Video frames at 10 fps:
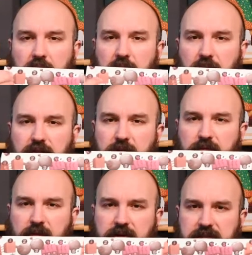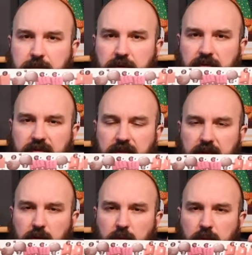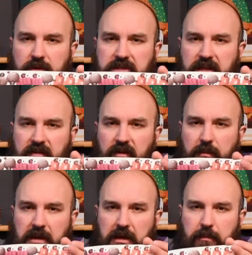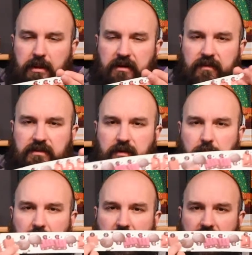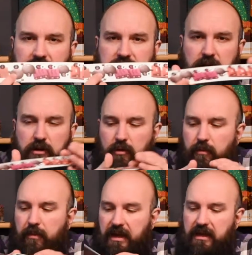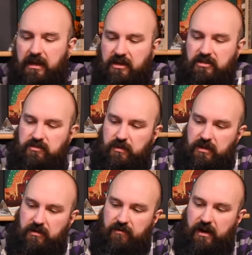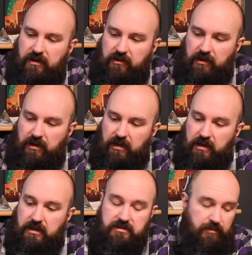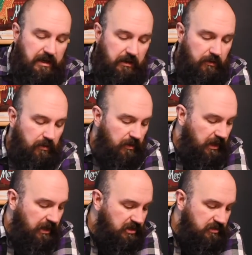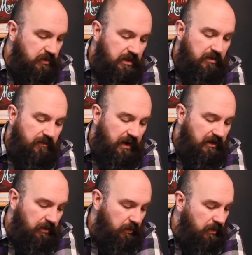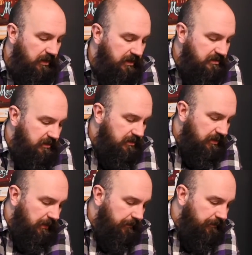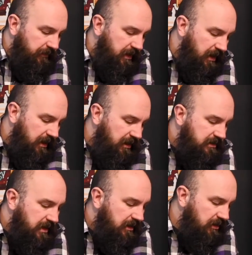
you have different symbols that you will receive immediate benefits from as you make connections within your factory. So making connections within your factory really is a good thing. Let's take a